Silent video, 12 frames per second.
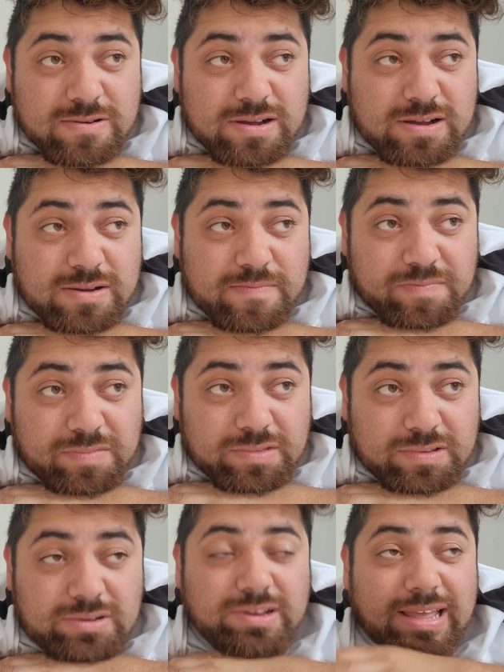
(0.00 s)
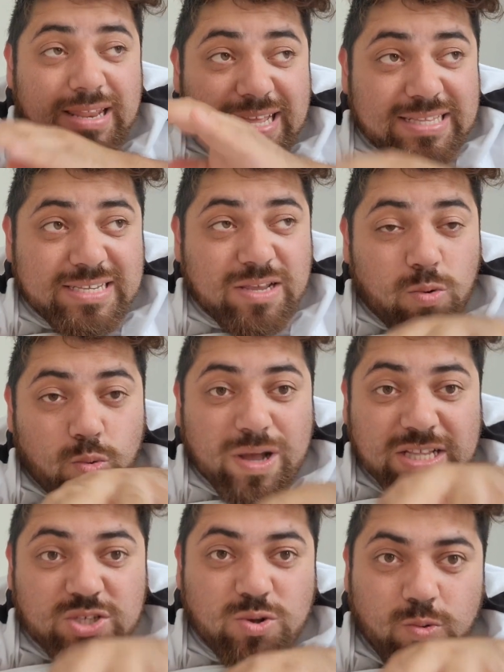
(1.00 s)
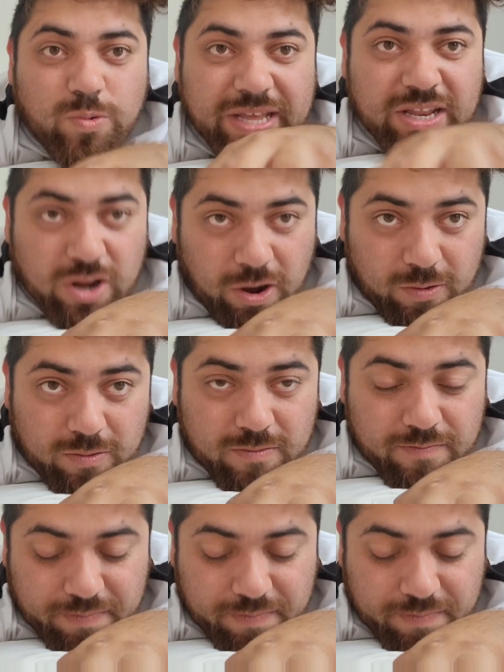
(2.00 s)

Um, okay, let's see. What do we know?